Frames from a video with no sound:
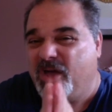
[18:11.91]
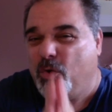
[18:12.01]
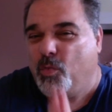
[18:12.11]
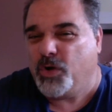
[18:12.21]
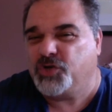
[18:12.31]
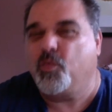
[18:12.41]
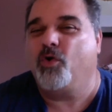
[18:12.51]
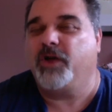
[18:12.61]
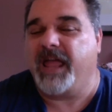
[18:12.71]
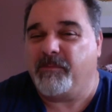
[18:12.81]
which
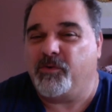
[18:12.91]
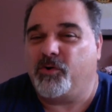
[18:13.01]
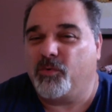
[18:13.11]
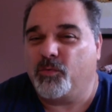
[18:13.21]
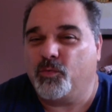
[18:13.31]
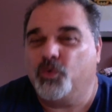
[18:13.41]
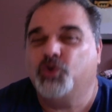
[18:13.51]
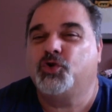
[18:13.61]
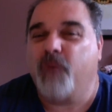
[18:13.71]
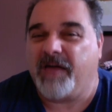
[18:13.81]
wargamer would
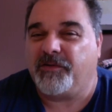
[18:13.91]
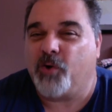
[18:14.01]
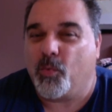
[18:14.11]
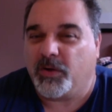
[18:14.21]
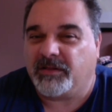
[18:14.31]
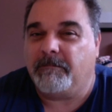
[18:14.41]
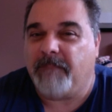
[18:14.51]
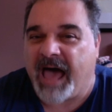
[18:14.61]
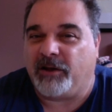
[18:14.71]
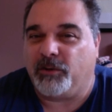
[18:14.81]
you rather go into
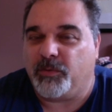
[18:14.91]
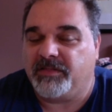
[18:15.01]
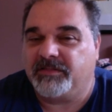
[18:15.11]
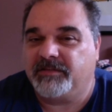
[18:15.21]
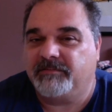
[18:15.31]
battle with?